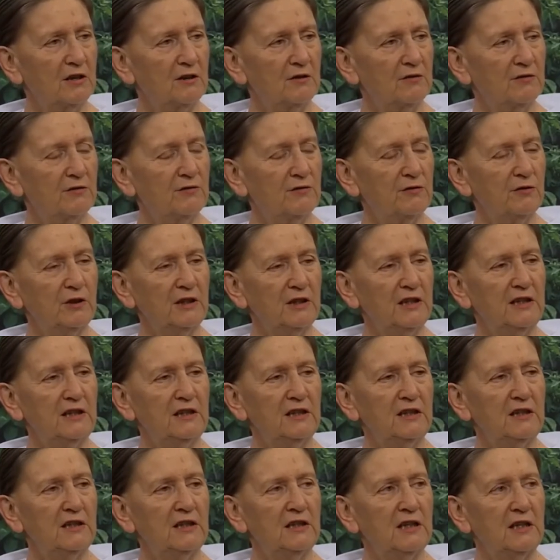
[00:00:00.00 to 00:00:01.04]

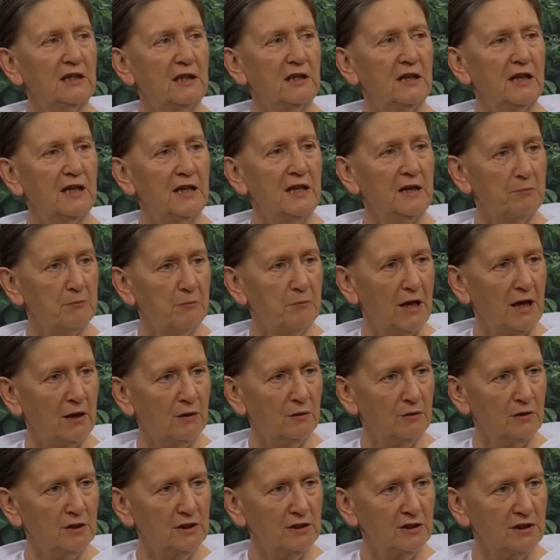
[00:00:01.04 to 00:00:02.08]
fully
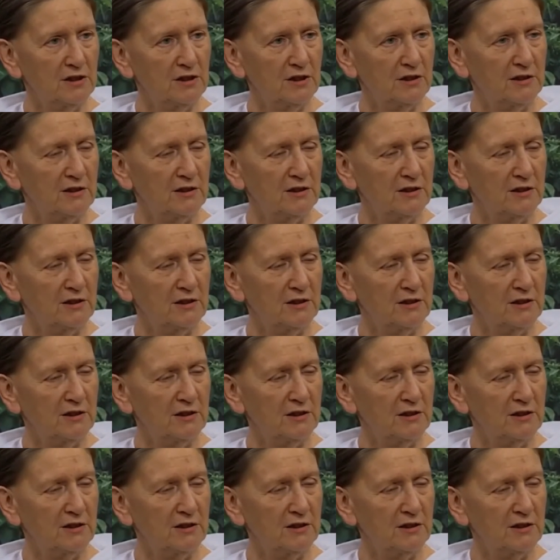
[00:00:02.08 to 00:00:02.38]
empowered.